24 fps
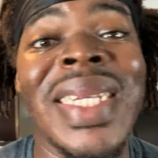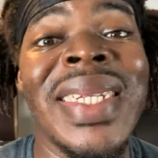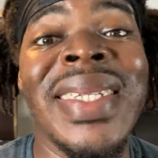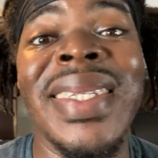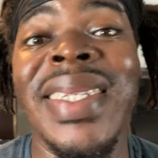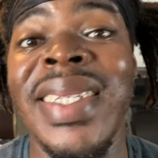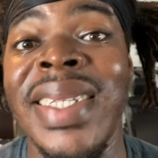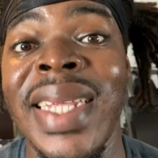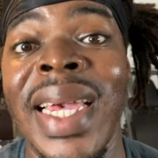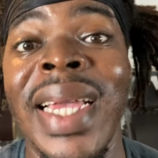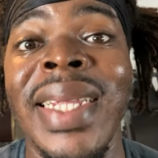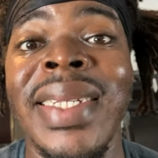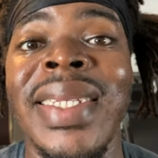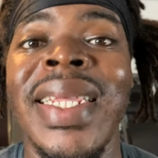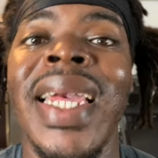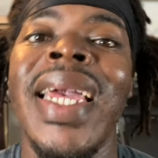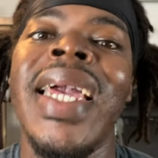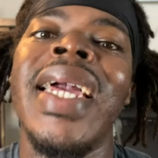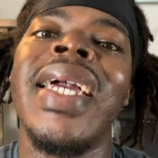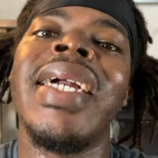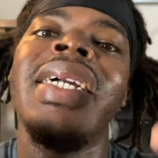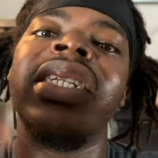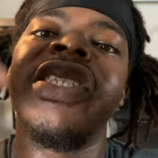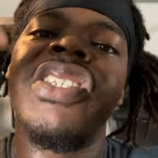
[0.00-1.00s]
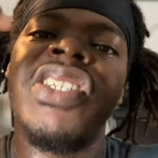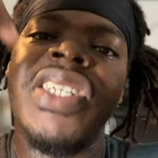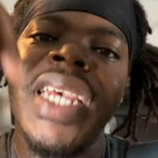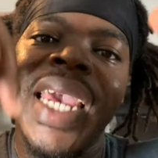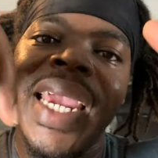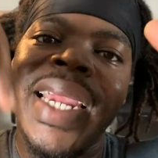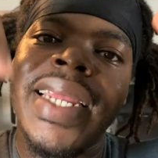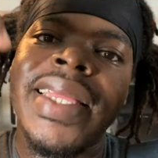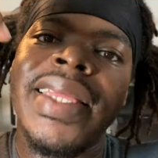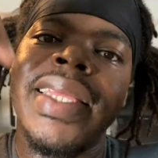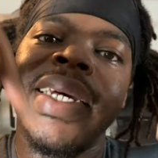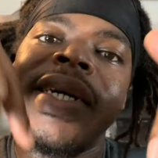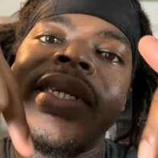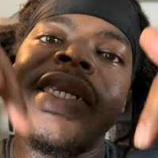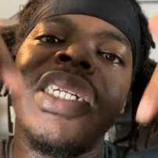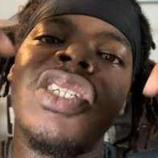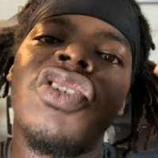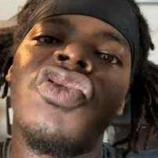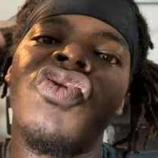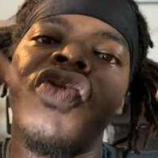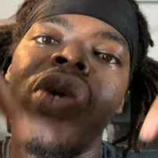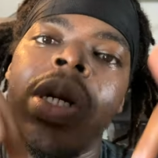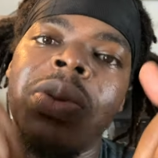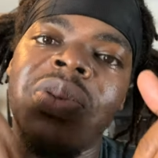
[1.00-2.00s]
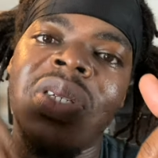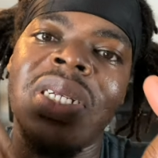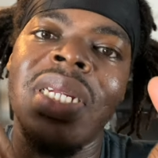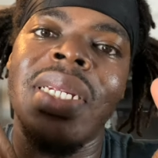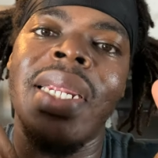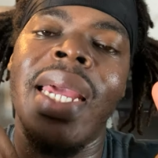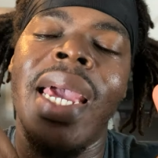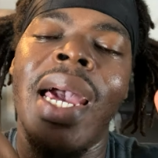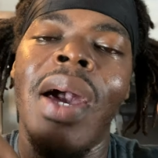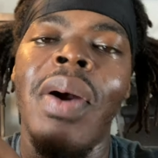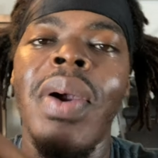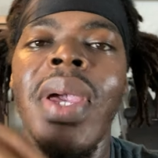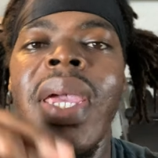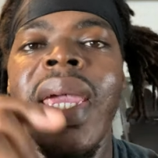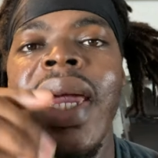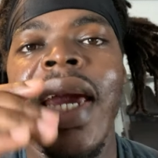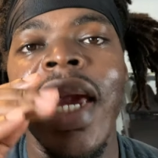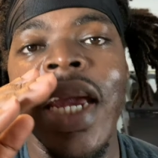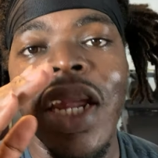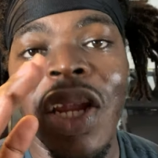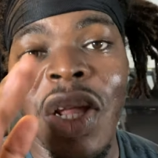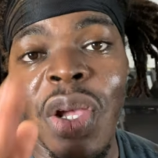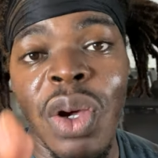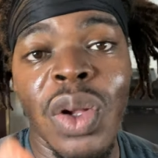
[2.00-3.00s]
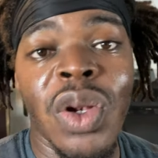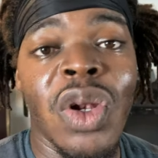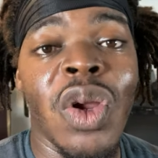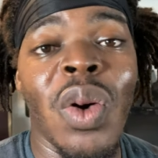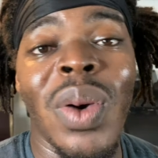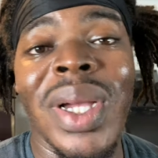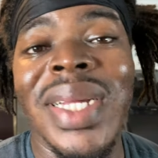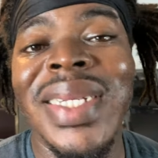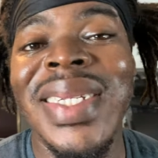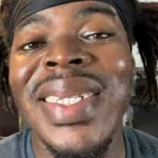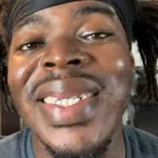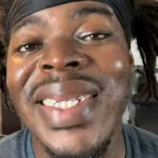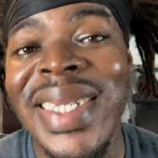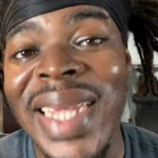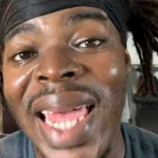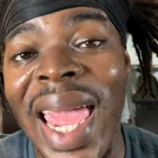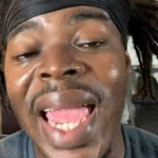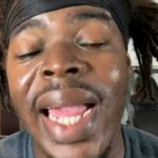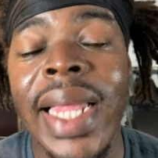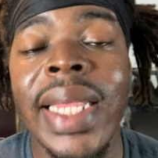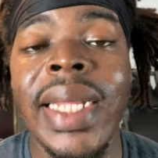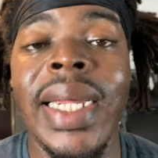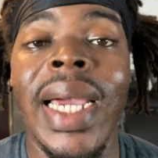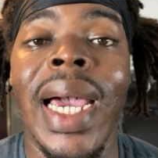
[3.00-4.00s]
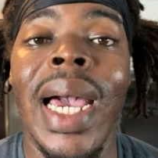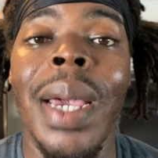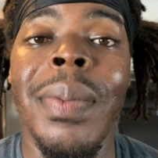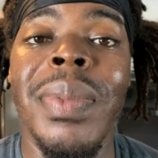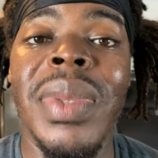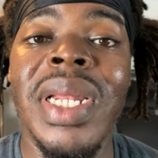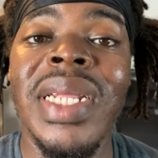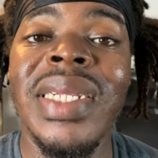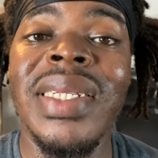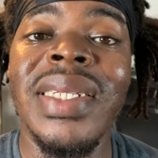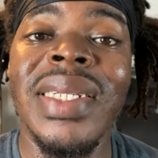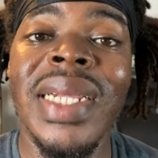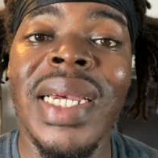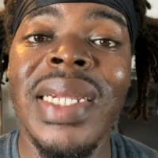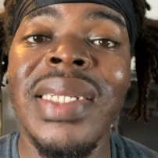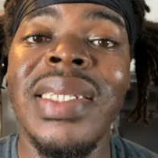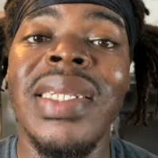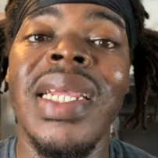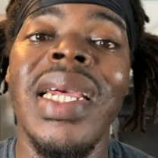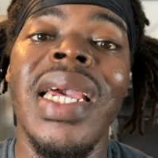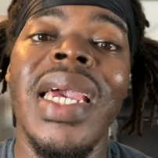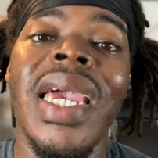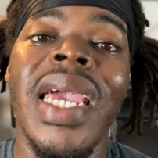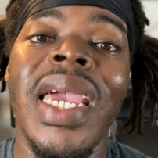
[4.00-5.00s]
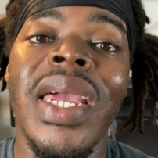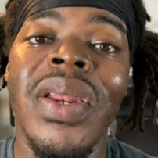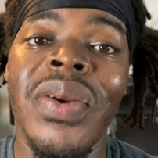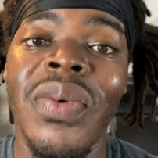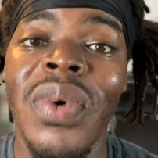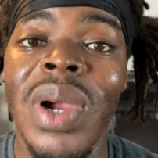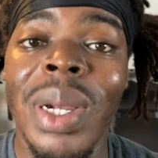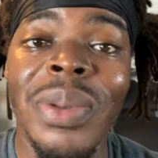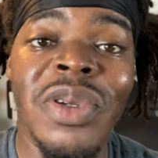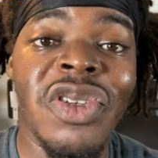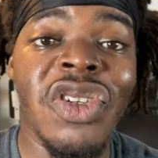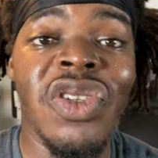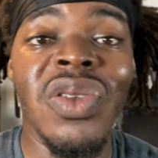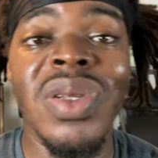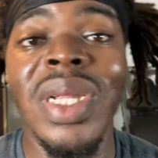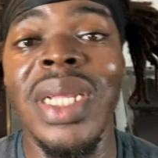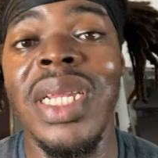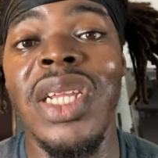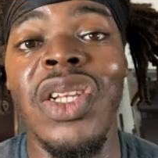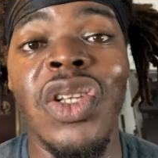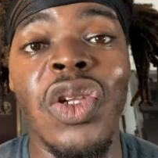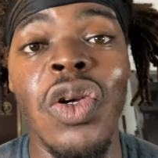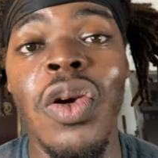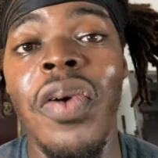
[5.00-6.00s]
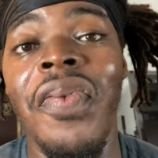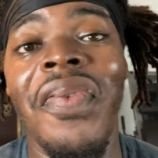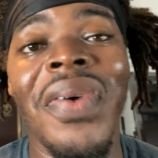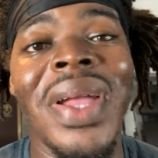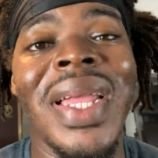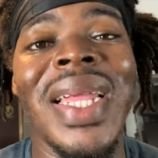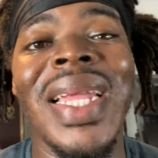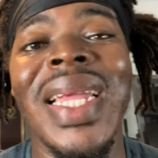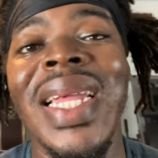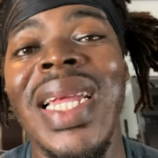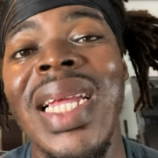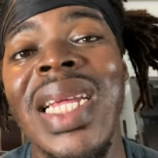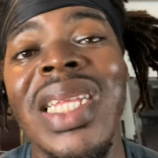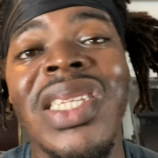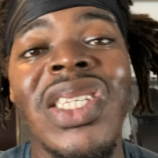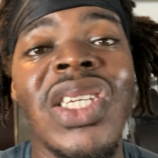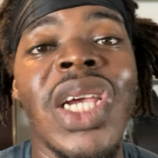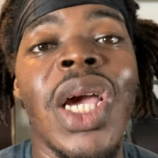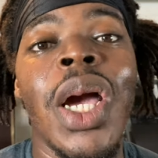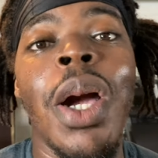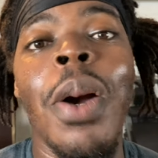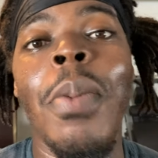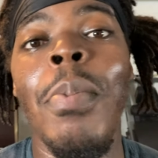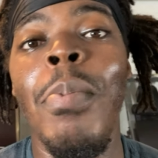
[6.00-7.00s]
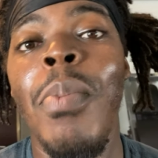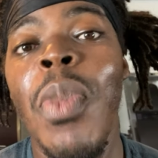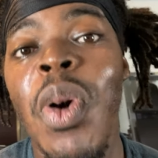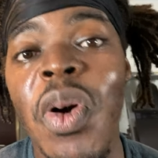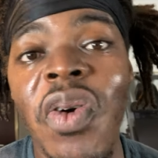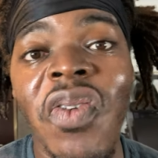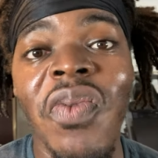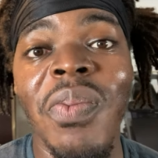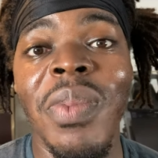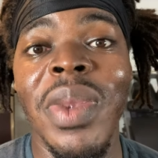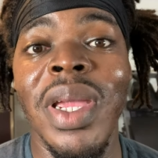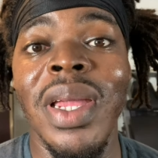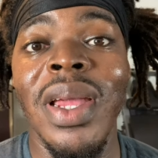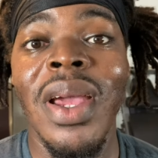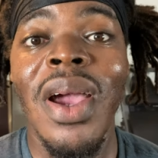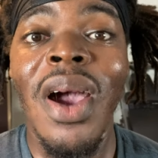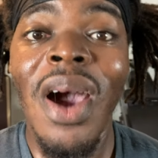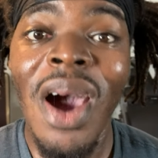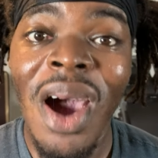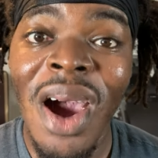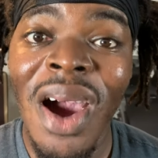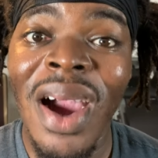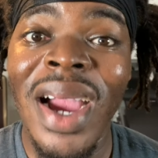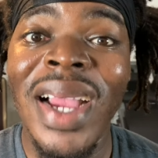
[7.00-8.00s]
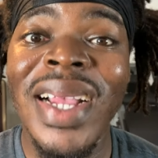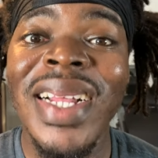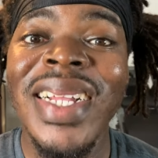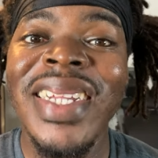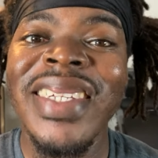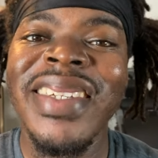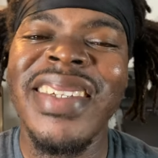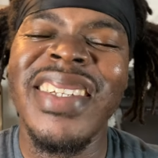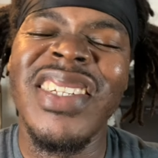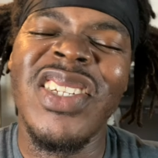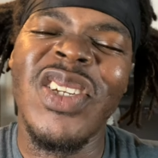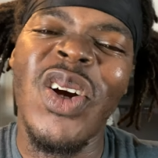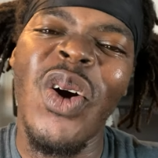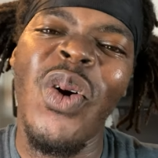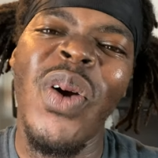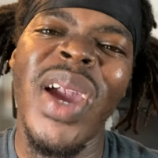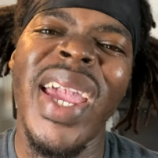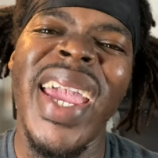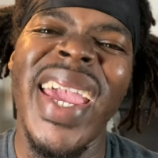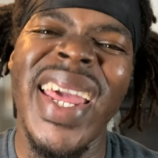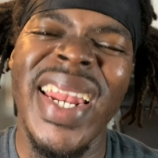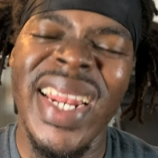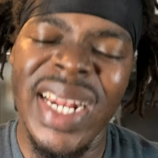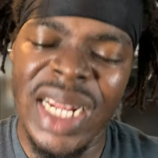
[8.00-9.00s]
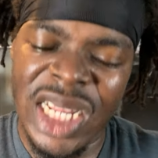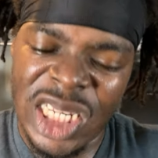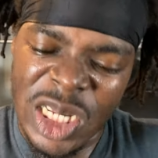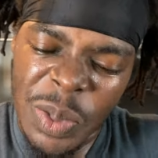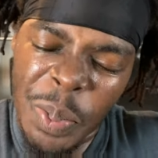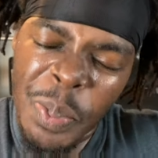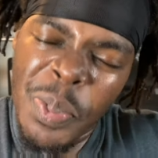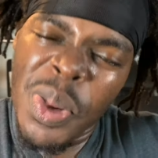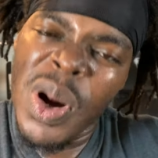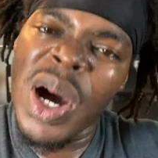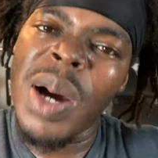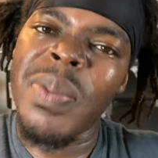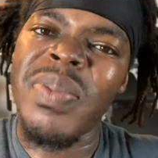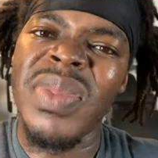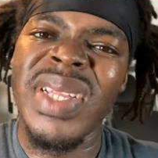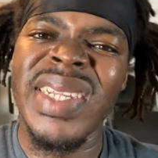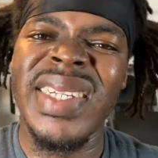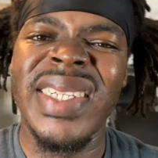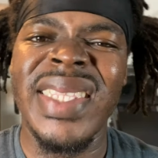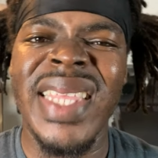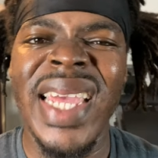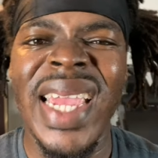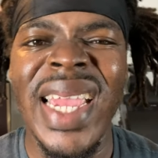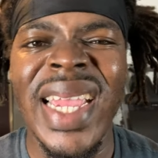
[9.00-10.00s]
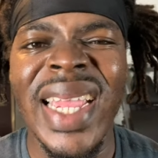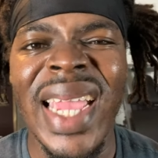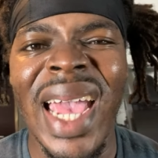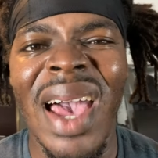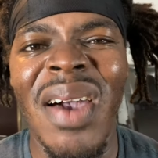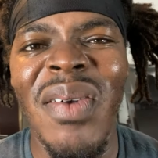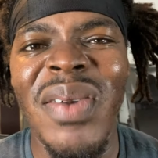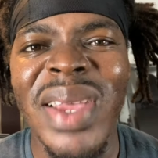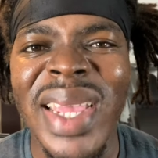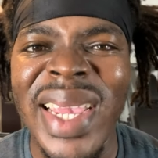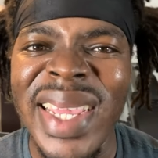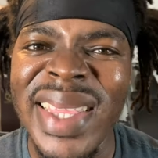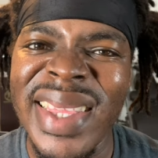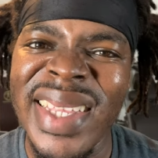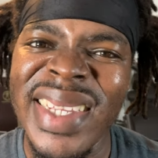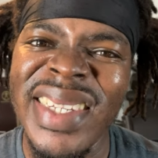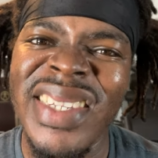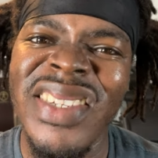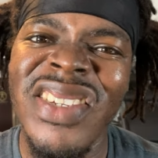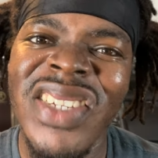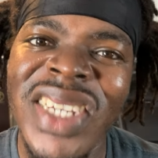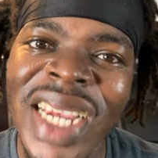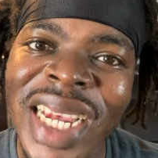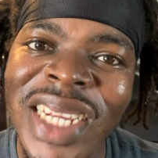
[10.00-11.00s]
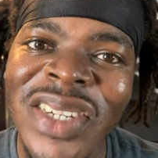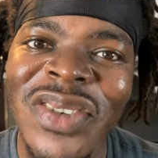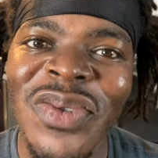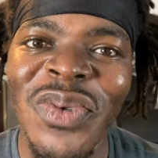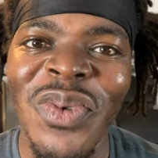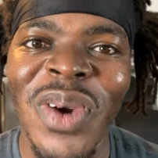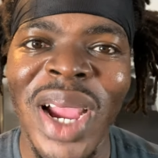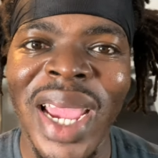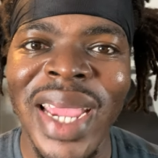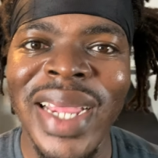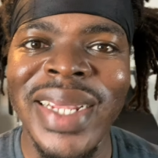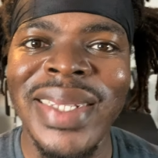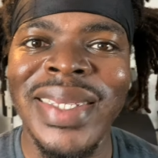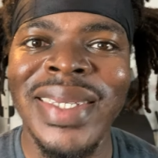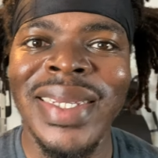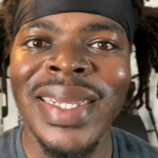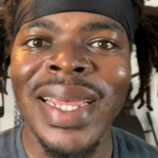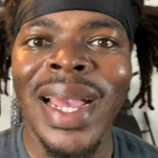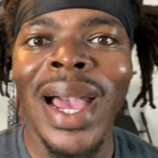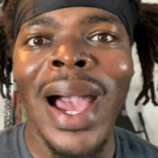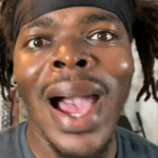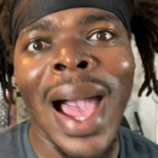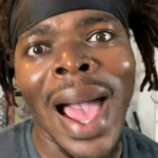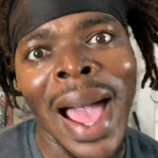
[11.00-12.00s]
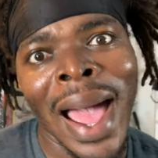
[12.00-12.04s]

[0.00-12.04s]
and sets, check the description now and you'll know exactly how many sets and reps you need to do for each movement. All right, so let's go ahead and let's pump this thing out and get this chest right. All